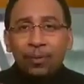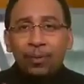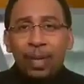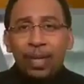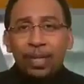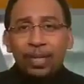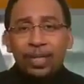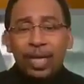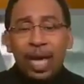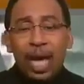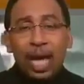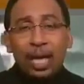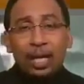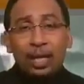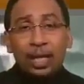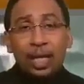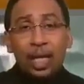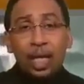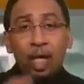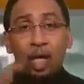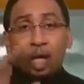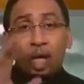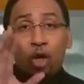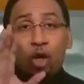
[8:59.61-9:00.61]
the
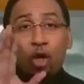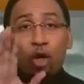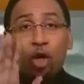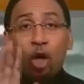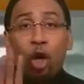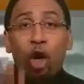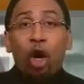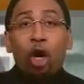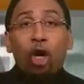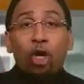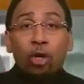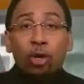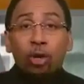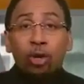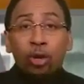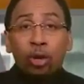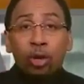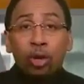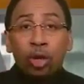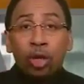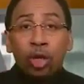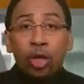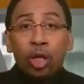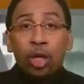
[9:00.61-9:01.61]
mentality, look,
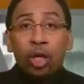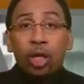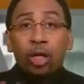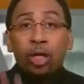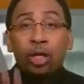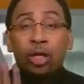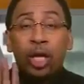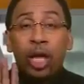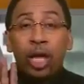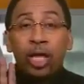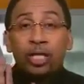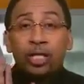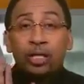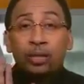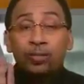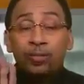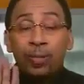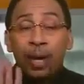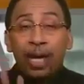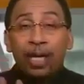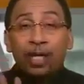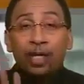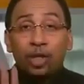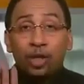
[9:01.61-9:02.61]
let's
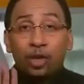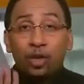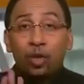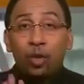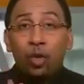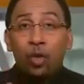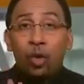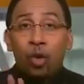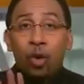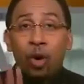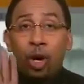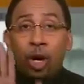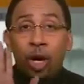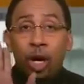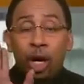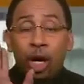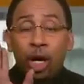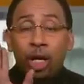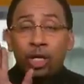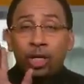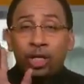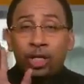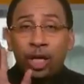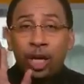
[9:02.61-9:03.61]
make sure
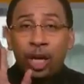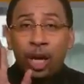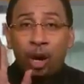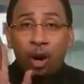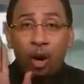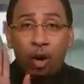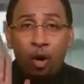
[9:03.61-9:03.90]
under